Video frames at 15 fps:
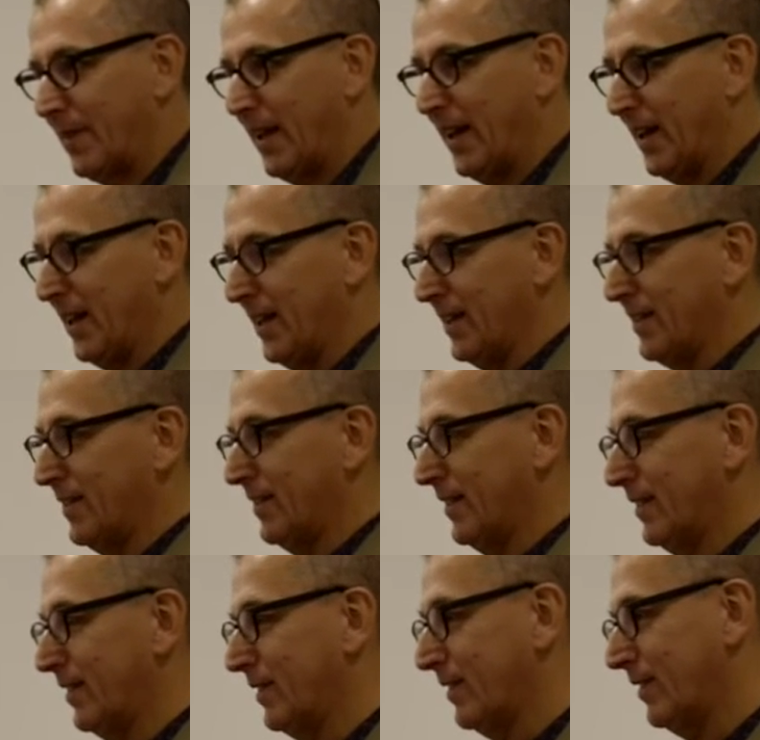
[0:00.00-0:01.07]
the
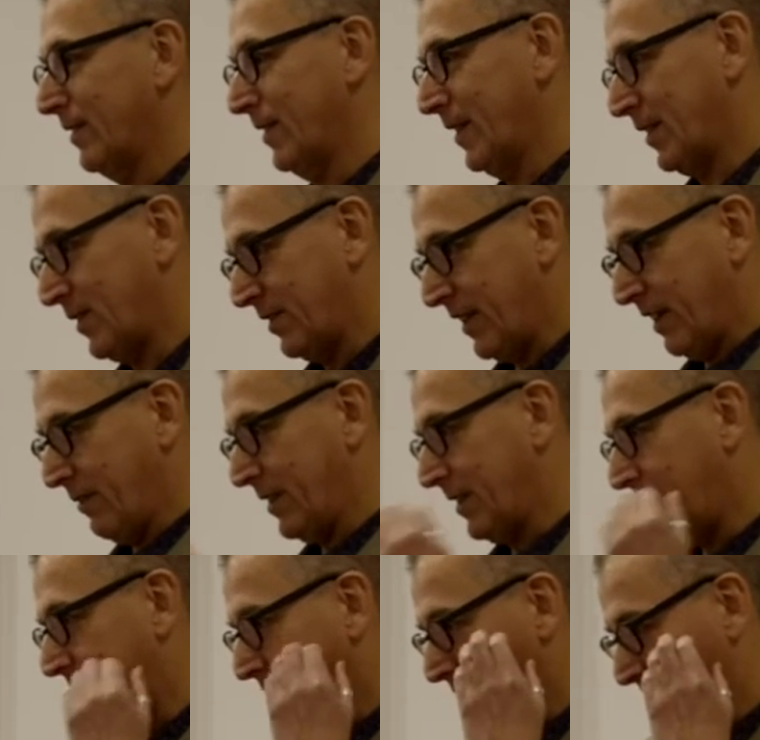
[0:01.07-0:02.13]
Susanna Wesley